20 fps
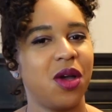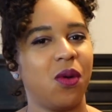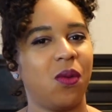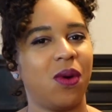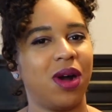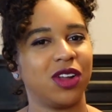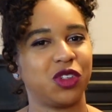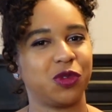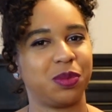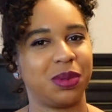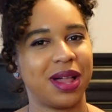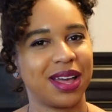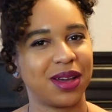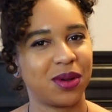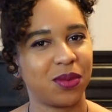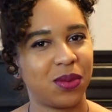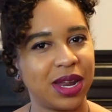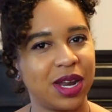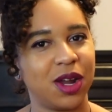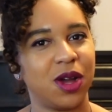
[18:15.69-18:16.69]
watch
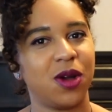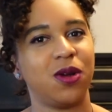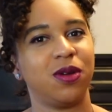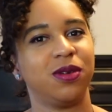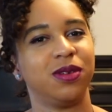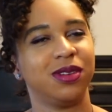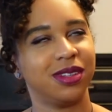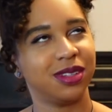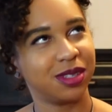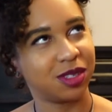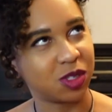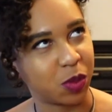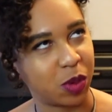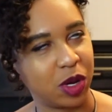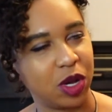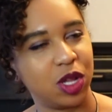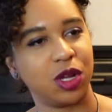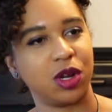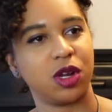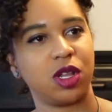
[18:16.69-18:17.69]
Black Widow,
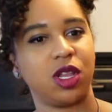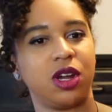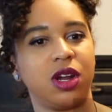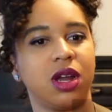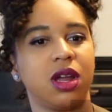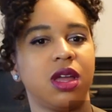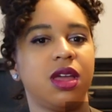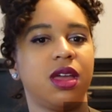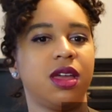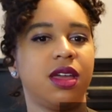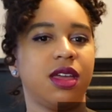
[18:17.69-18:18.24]
spoiler alert,